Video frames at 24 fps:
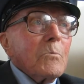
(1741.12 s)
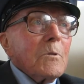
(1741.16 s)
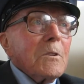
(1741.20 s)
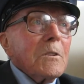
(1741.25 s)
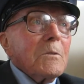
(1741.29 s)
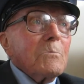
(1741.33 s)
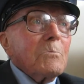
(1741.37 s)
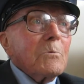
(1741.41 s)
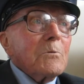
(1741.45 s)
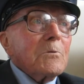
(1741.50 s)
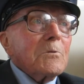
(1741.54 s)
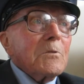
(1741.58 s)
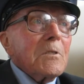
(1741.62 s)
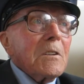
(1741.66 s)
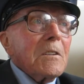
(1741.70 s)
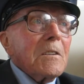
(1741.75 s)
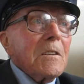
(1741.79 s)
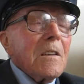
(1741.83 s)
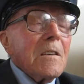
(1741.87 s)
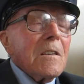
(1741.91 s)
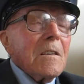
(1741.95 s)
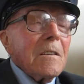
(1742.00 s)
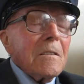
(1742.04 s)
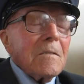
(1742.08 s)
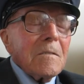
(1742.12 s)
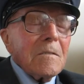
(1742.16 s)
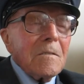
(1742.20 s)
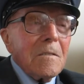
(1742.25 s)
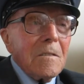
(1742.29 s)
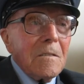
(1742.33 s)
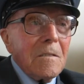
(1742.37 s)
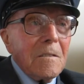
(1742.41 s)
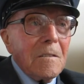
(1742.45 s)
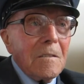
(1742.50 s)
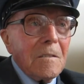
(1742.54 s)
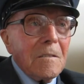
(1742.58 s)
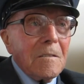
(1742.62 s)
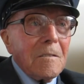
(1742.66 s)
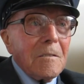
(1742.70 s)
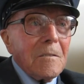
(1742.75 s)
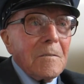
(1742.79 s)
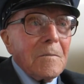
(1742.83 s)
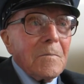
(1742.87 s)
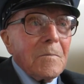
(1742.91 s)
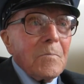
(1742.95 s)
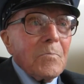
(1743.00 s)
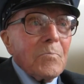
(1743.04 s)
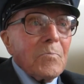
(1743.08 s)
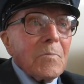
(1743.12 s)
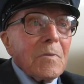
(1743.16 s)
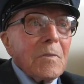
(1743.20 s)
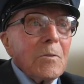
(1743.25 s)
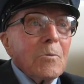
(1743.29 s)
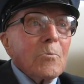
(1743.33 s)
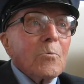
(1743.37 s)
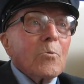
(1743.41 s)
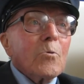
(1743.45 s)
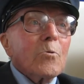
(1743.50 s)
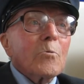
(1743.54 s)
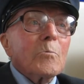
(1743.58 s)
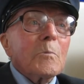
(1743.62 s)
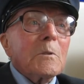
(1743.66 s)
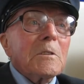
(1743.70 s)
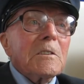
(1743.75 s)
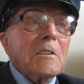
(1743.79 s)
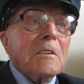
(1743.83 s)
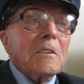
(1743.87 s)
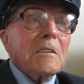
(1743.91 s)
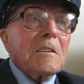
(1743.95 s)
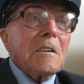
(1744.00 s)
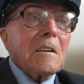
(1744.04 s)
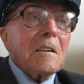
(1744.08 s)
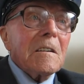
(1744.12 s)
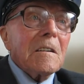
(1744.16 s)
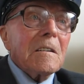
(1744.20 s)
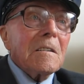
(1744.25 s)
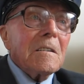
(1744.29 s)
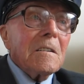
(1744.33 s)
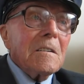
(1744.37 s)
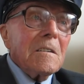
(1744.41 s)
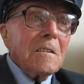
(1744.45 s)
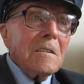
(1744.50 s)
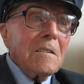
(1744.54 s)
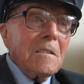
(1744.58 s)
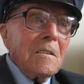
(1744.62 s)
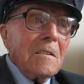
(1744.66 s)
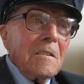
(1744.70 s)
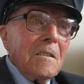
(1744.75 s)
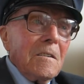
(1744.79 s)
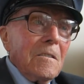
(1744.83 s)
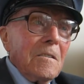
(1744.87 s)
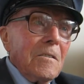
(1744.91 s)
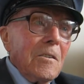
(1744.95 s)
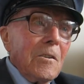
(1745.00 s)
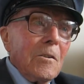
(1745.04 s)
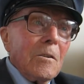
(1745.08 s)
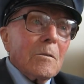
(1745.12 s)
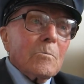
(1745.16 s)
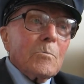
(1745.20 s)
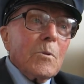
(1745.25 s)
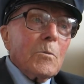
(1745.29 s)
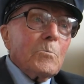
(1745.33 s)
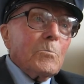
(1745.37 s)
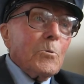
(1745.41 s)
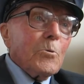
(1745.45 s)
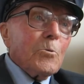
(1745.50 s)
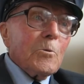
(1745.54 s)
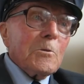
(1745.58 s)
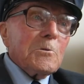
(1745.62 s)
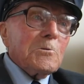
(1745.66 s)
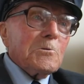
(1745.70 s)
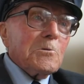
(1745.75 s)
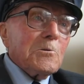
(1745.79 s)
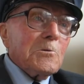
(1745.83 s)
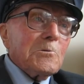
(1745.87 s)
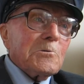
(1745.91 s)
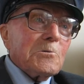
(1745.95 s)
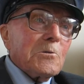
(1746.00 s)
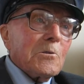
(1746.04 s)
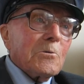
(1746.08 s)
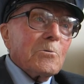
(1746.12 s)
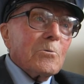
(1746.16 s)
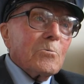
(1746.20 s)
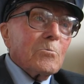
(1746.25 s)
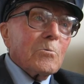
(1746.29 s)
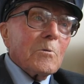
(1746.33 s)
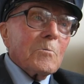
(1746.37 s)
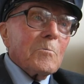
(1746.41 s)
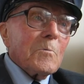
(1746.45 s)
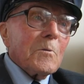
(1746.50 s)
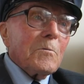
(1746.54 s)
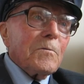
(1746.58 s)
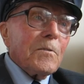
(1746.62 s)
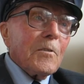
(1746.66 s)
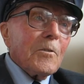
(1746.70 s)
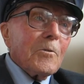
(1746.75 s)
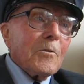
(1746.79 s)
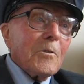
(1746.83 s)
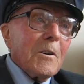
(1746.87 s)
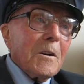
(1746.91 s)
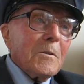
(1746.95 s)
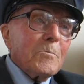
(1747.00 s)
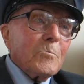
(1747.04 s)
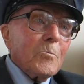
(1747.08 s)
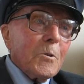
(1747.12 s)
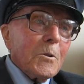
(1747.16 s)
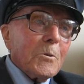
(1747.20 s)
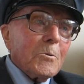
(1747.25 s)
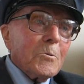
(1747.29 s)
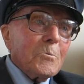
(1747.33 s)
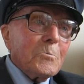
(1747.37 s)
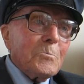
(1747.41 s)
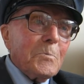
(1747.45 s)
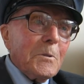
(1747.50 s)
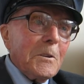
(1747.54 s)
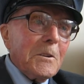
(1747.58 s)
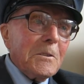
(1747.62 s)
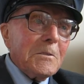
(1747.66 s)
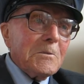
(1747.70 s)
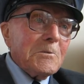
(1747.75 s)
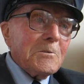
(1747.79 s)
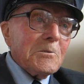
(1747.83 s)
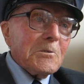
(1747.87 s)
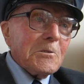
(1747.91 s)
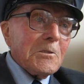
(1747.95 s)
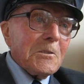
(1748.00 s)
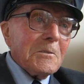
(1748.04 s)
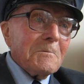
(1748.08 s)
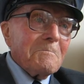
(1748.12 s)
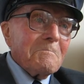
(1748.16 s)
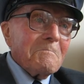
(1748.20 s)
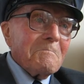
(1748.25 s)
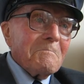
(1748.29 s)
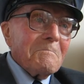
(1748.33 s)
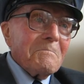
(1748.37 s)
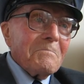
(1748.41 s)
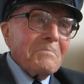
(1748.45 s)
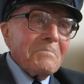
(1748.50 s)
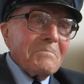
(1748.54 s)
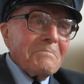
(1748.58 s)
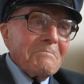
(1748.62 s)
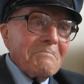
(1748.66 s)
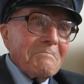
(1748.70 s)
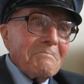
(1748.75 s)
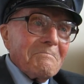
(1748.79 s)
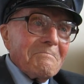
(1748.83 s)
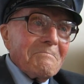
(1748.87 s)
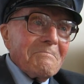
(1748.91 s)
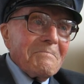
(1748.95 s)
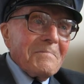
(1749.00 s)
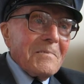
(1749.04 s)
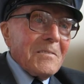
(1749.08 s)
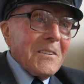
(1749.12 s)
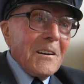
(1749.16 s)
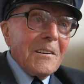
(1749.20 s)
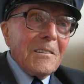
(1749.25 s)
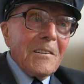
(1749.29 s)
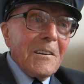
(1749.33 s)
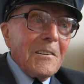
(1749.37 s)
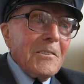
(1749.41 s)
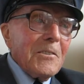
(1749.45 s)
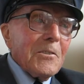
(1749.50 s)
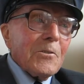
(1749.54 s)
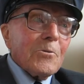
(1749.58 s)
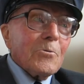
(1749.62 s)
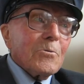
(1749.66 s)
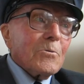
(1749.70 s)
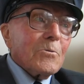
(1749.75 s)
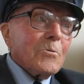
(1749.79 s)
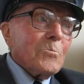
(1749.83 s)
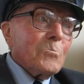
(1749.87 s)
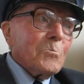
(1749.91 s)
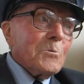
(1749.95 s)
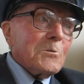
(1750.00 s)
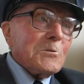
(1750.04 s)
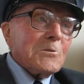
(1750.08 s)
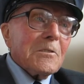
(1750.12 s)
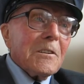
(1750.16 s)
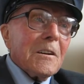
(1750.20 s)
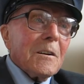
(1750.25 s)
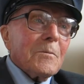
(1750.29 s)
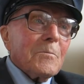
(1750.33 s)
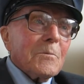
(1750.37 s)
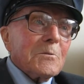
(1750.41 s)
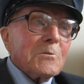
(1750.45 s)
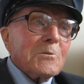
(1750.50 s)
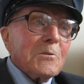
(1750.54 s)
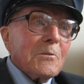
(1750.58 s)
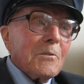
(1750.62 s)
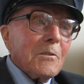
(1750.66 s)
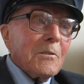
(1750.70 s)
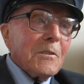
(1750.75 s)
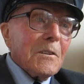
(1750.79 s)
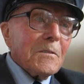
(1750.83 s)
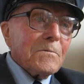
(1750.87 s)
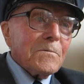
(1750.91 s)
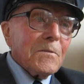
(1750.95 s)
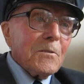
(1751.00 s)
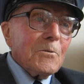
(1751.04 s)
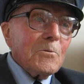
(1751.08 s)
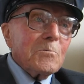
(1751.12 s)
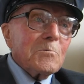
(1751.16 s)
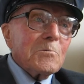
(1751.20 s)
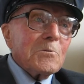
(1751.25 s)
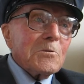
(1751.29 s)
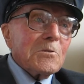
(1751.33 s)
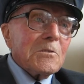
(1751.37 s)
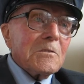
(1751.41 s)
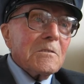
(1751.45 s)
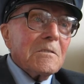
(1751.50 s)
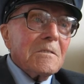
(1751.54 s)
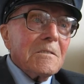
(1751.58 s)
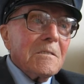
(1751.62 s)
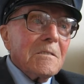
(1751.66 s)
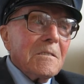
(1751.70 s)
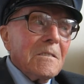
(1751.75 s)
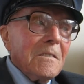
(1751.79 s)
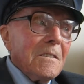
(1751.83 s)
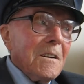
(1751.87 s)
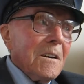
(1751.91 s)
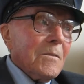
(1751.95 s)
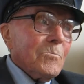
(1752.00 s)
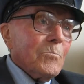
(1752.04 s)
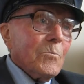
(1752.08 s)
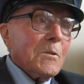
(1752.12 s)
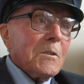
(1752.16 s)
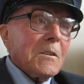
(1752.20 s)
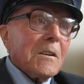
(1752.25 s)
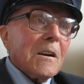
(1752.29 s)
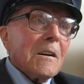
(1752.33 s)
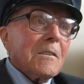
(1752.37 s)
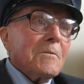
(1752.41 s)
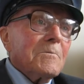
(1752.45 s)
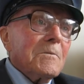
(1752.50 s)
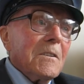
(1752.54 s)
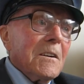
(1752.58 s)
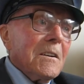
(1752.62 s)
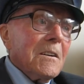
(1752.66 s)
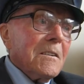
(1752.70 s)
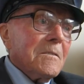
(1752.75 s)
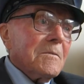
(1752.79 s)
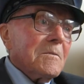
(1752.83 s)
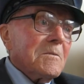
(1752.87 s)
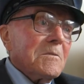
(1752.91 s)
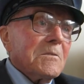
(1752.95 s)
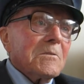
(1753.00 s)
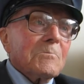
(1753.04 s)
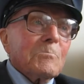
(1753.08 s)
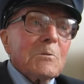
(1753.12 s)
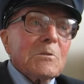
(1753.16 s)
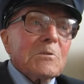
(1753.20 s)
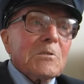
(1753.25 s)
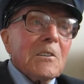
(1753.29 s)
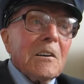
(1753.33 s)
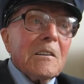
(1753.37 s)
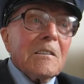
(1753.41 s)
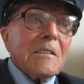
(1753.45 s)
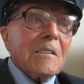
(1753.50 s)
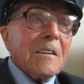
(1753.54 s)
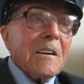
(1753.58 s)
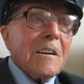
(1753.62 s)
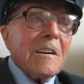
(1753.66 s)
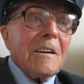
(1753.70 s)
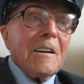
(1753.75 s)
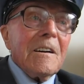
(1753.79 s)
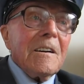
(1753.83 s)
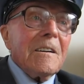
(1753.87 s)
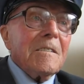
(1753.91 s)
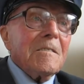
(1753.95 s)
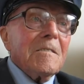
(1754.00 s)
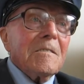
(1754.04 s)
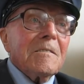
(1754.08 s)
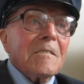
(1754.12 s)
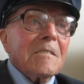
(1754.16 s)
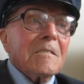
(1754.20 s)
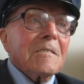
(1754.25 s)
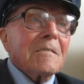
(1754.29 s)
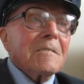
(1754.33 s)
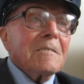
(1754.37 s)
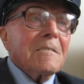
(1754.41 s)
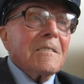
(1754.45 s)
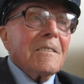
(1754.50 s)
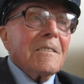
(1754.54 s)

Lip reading: we were in Normandy, the army boys used to call them the flying winkle pins. They'd only got to whistle up the Typhoons, and we'd go down and we'd take out anything.